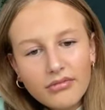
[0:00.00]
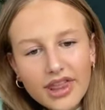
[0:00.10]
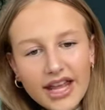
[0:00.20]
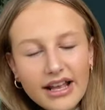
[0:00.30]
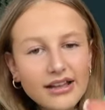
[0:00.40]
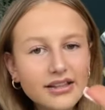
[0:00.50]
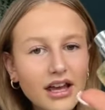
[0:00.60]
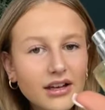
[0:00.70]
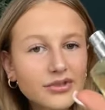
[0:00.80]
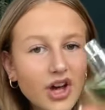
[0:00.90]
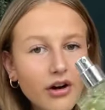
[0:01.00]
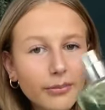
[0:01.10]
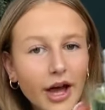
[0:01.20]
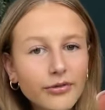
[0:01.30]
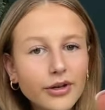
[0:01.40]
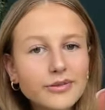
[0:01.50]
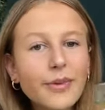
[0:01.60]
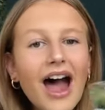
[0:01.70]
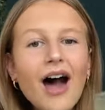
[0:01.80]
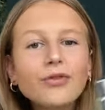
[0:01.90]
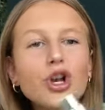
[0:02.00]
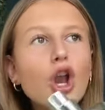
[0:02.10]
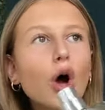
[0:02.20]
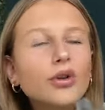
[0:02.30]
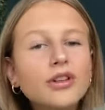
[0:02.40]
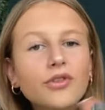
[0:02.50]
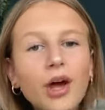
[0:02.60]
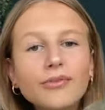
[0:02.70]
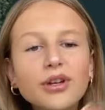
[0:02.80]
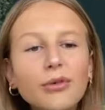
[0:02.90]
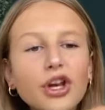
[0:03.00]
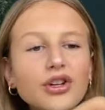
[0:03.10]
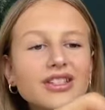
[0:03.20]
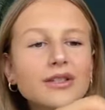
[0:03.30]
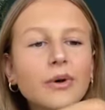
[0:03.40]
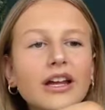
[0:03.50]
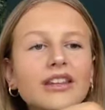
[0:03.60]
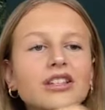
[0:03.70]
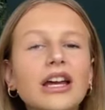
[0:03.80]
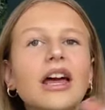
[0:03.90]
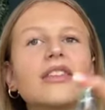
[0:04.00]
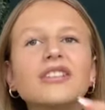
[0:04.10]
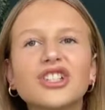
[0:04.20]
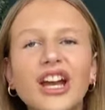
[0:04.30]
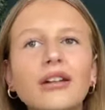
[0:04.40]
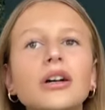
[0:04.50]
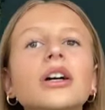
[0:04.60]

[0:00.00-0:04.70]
these Zara perfumes, but I have loads of them, so I'm gonna use this one in the shade